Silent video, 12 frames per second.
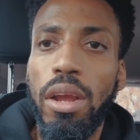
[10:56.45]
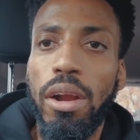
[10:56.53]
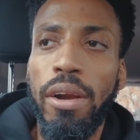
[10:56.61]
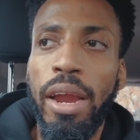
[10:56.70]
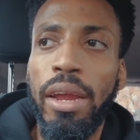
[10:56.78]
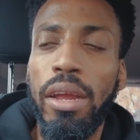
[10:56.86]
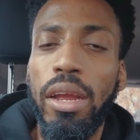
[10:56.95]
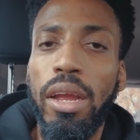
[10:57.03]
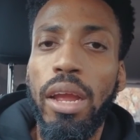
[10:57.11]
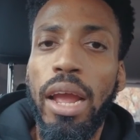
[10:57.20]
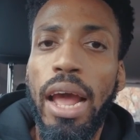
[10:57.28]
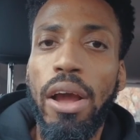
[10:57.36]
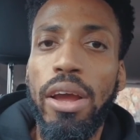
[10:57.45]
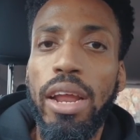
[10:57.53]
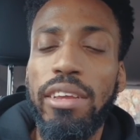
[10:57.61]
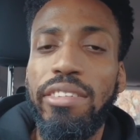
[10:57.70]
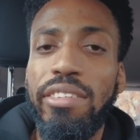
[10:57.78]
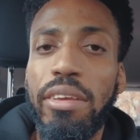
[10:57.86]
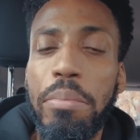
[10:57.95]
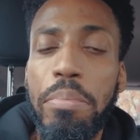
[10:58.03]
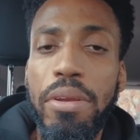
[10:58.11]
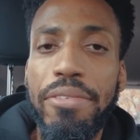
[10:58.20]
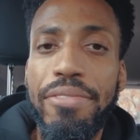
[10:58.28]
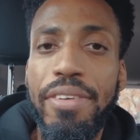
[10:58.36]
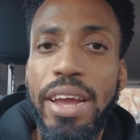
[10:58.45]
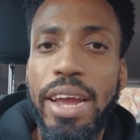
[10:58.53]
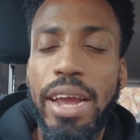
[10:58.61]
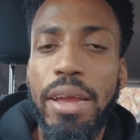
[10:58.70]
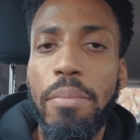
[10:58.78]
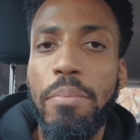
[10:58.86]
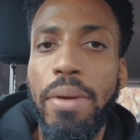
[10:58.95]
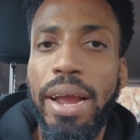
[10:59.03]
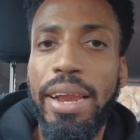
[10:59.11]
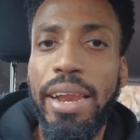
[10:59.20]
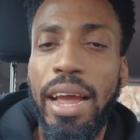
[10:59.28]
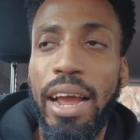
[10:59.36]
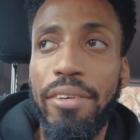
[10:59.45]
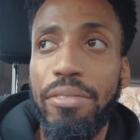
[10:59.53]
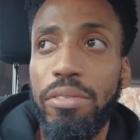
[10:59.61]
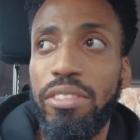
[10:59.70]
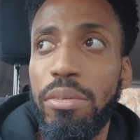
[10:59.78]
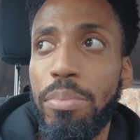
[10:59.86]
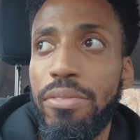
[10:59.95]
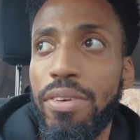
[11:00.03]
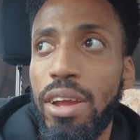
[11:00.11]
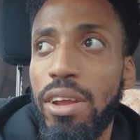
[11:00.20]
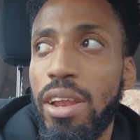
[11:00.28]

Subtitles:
All right. How can I simplify my life? And simplify your